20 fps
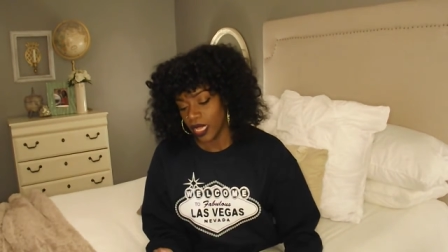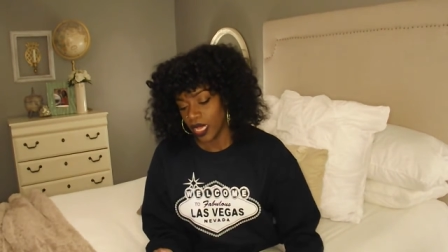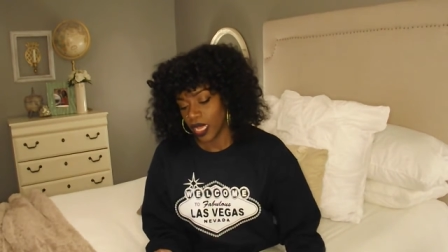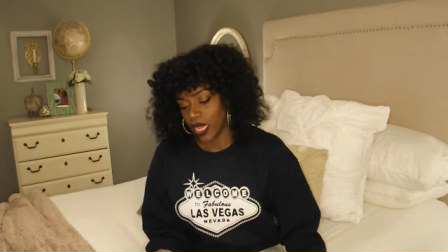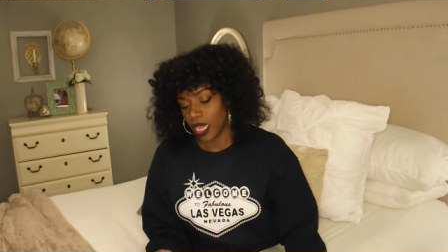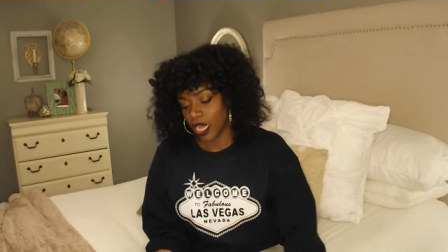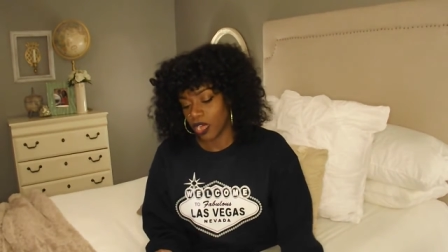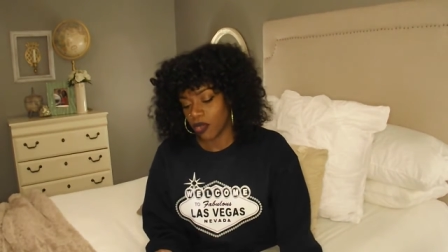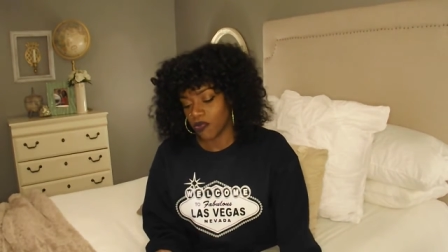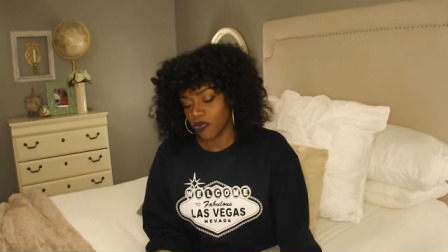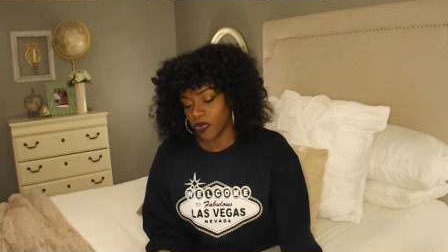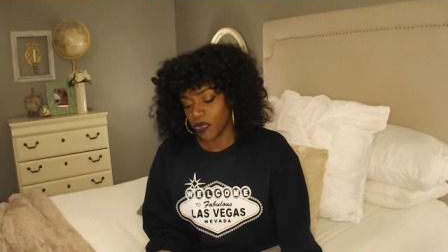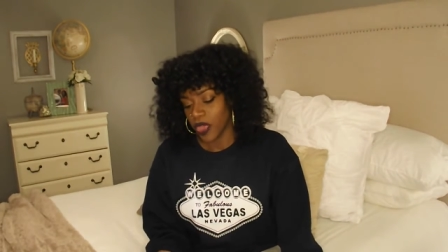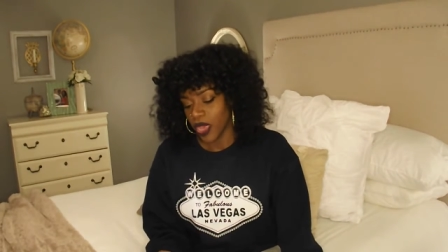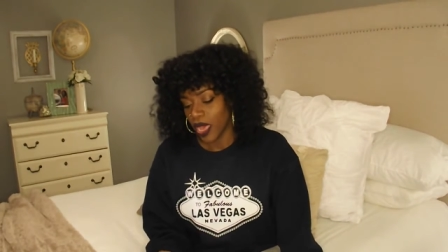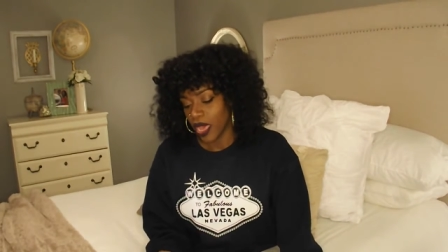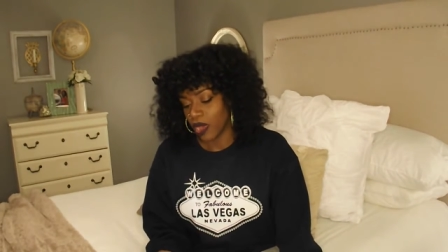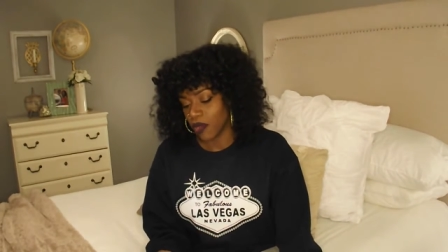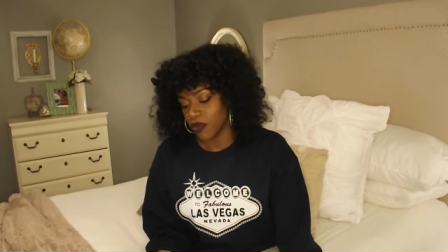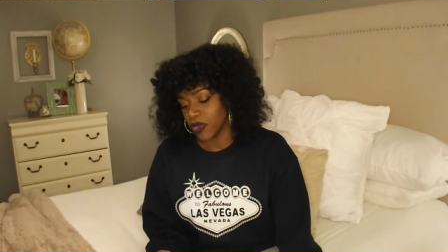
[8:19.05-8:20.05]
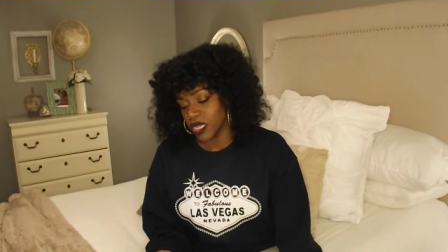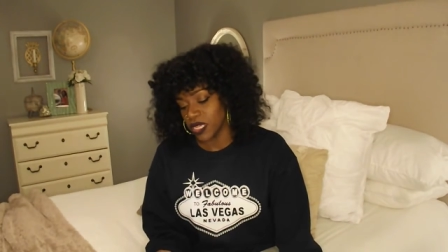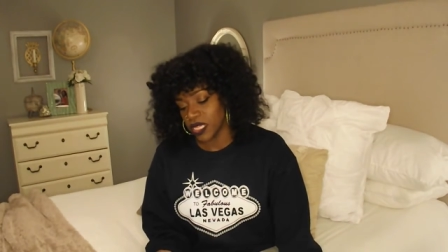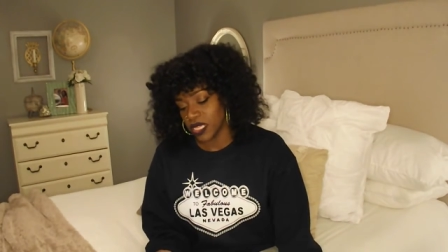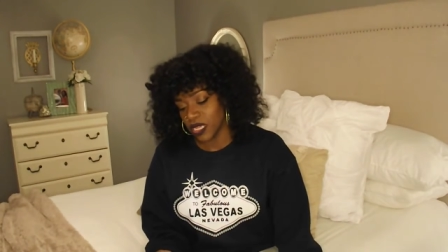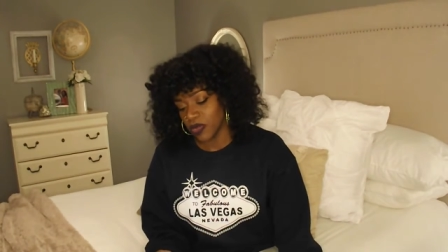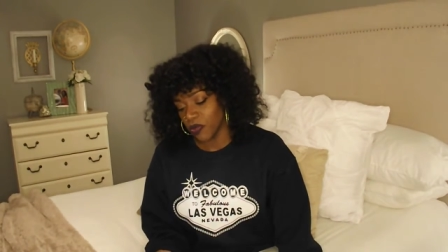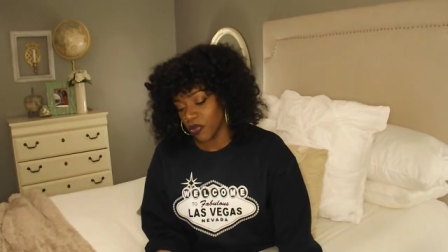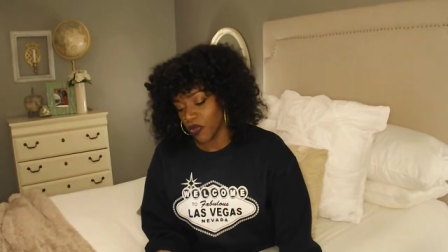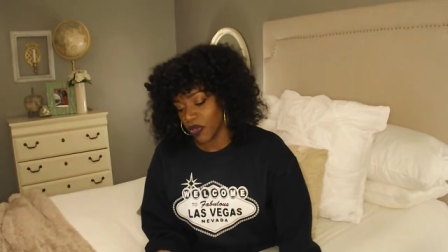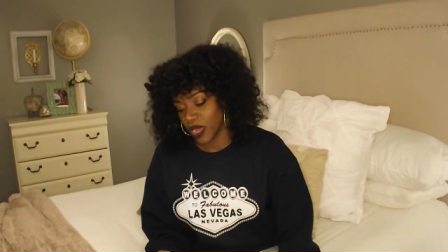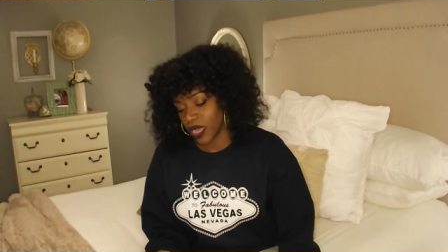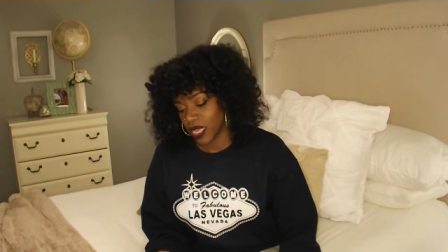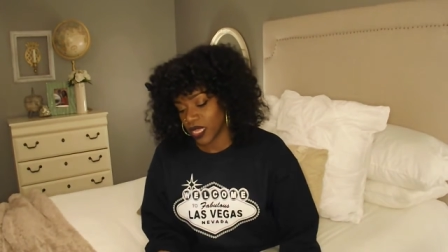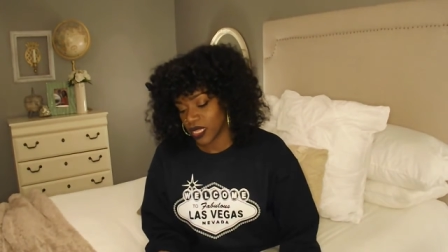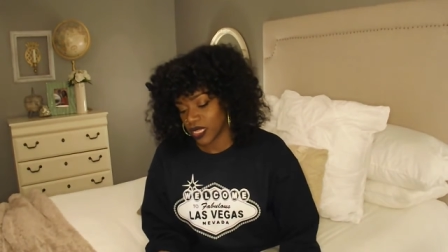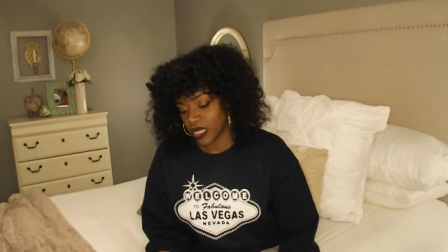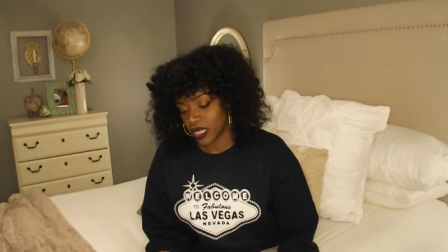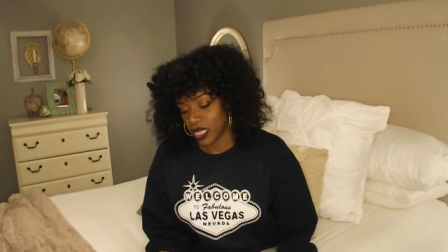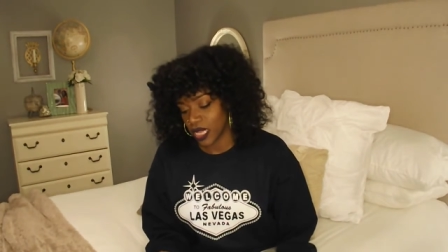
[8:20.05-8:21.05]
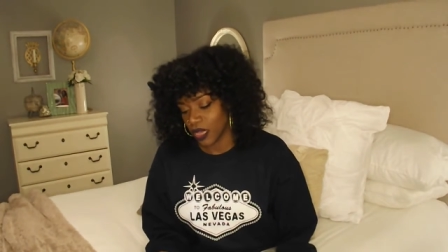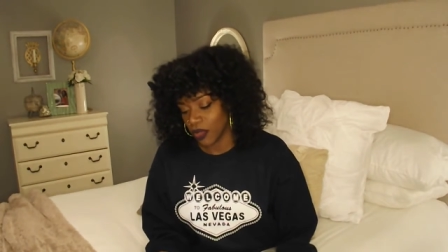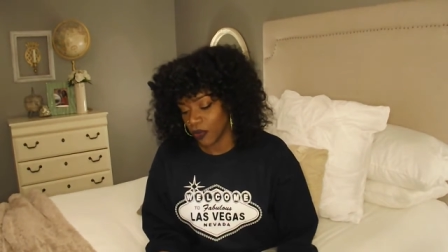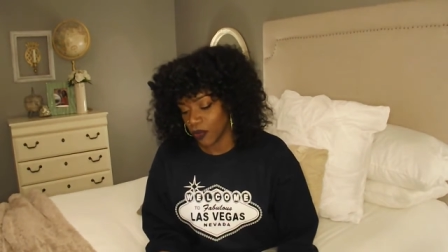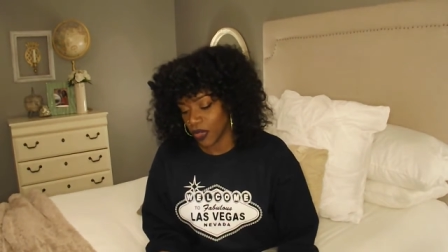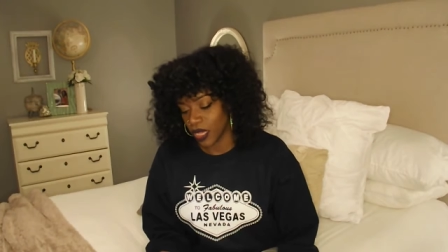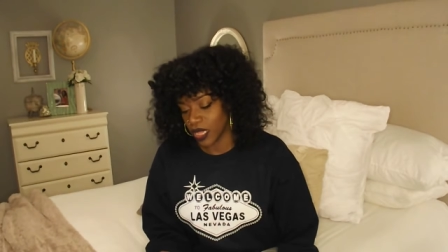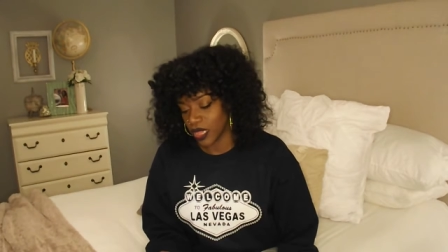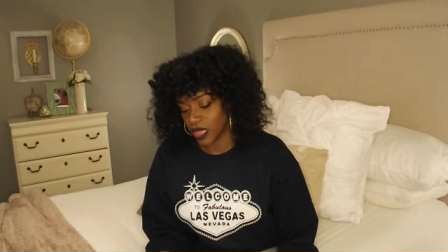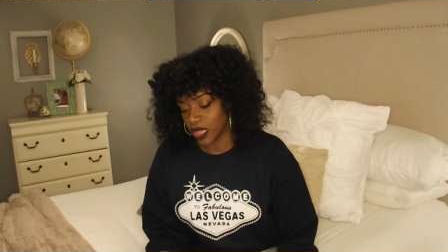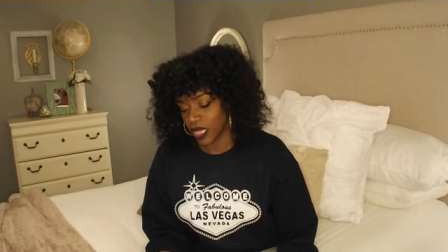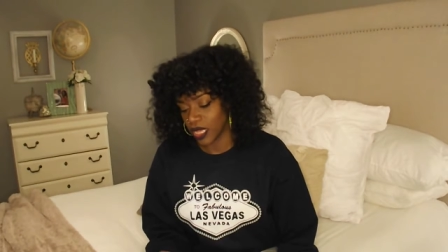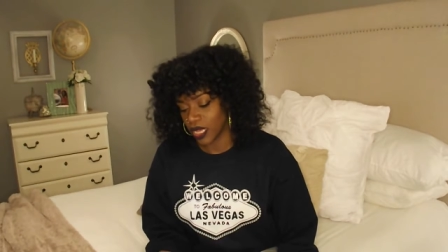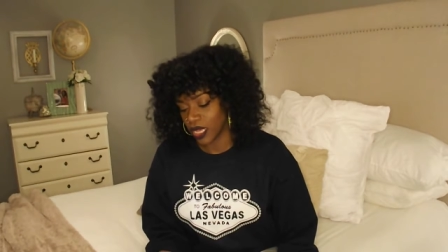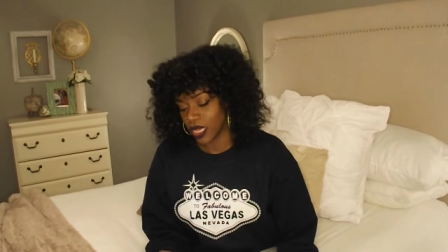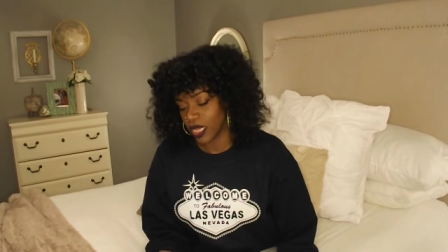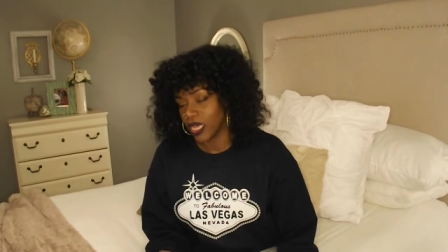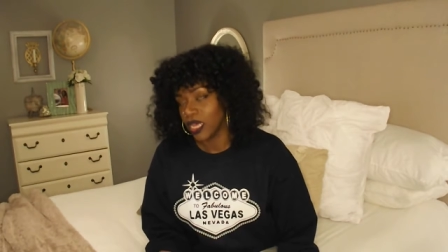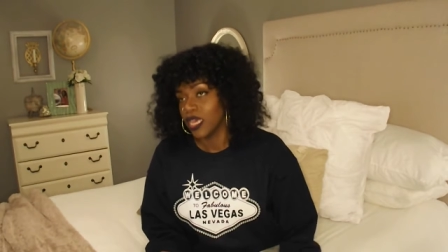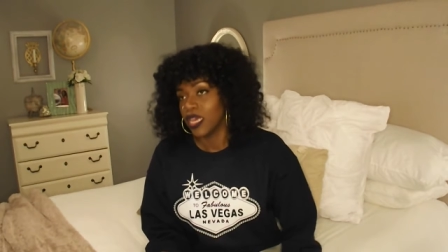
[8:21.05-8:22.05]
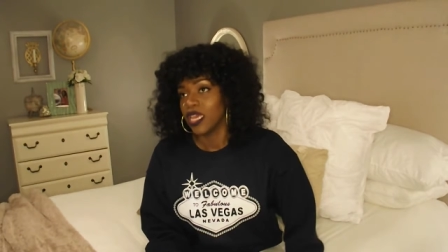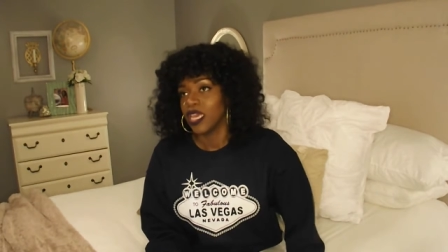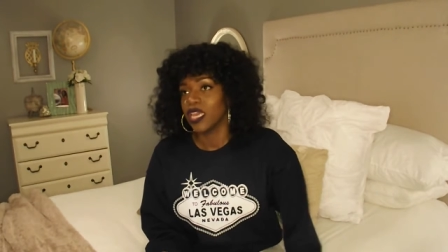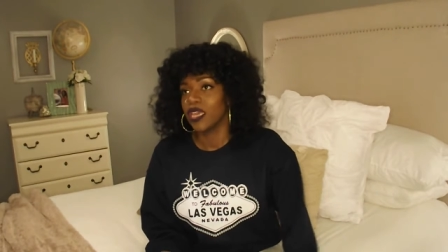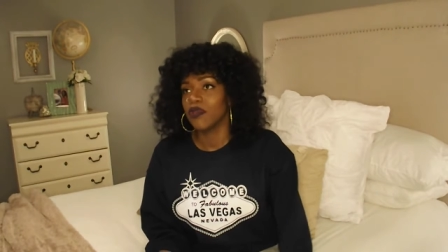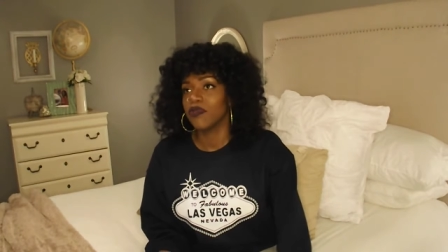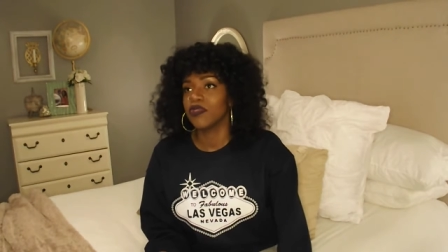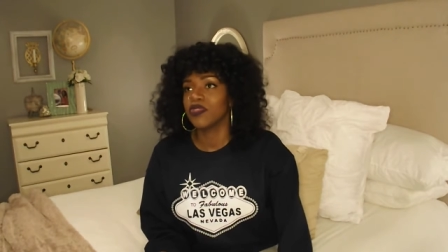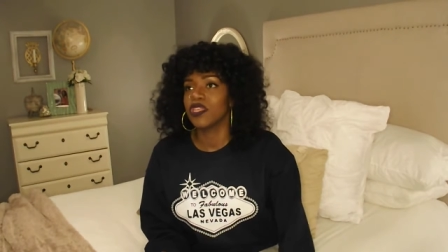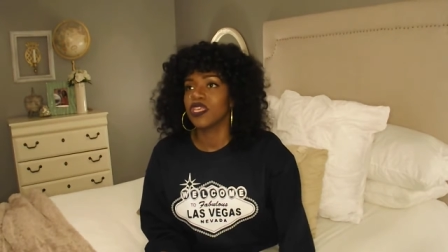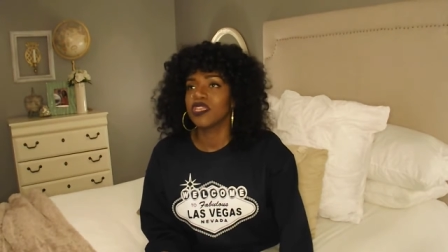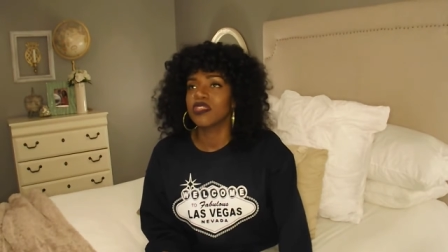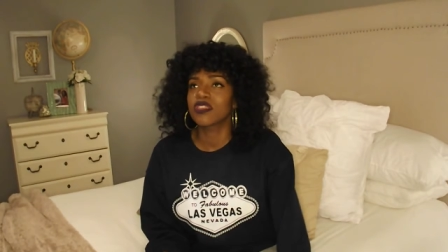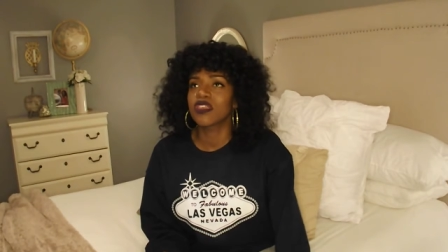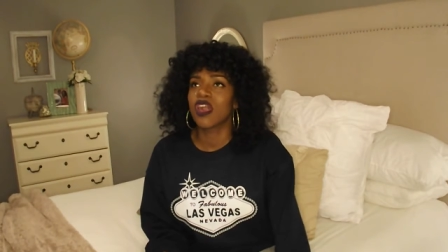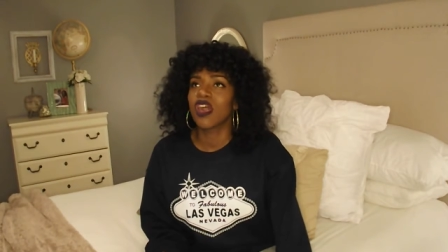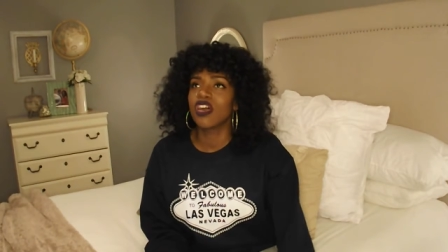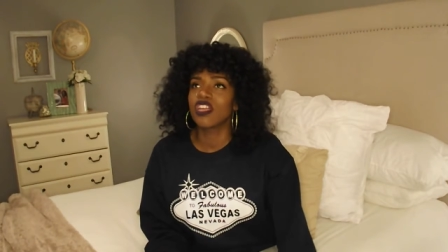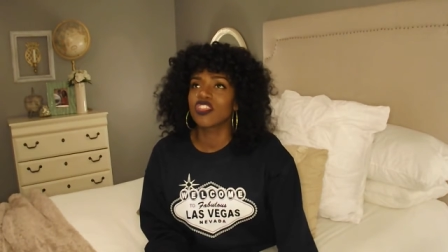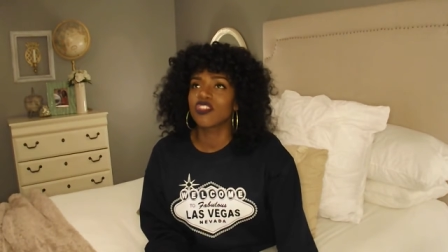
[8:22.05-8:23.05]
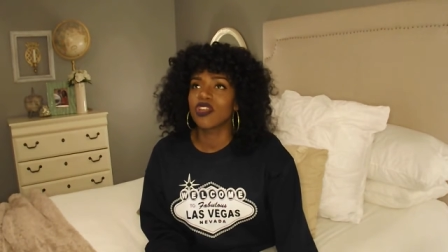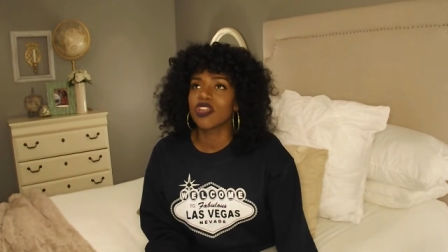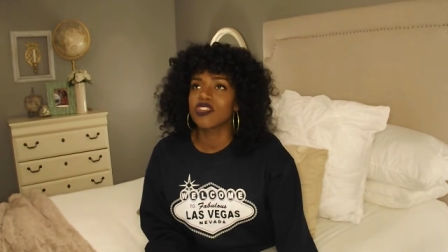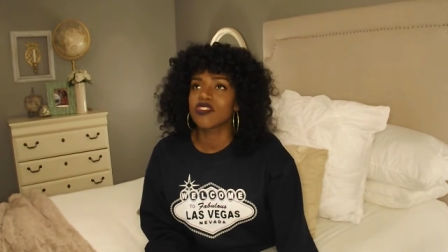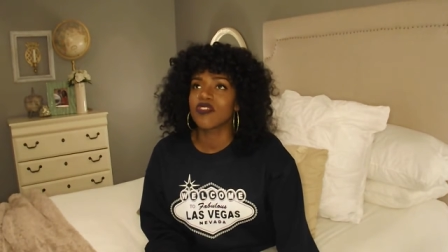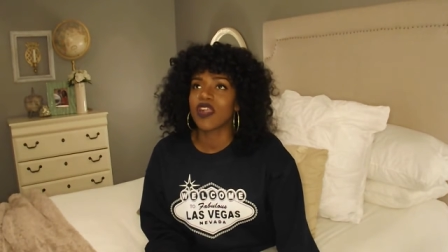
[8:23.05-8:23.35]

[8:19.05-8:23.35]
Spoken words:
I wasn't impressed with it's called Treasure